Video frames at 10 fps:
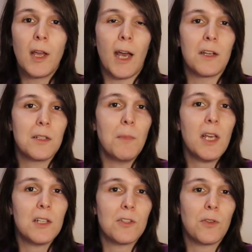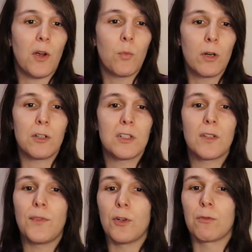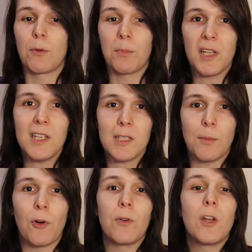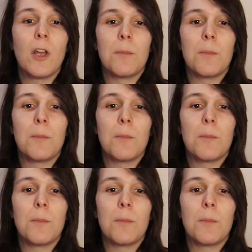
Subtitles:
and to make it so that workers feel replaceable